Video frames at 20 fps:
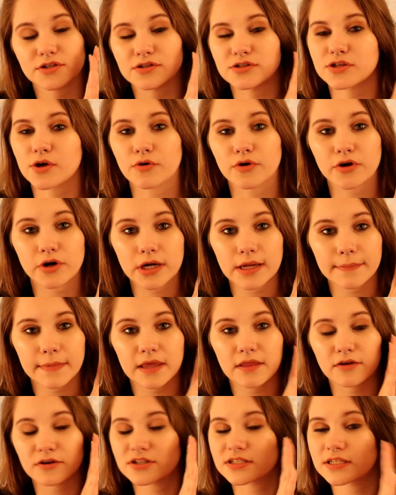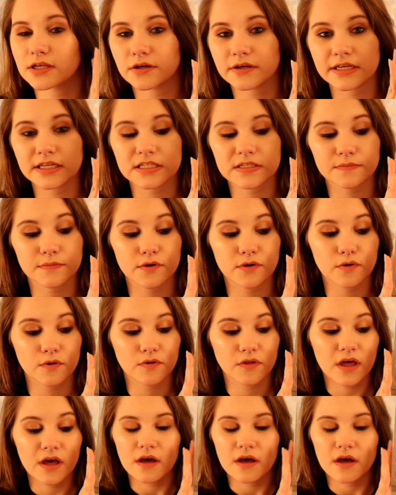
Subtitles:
They're so creamy, they're silky smooth.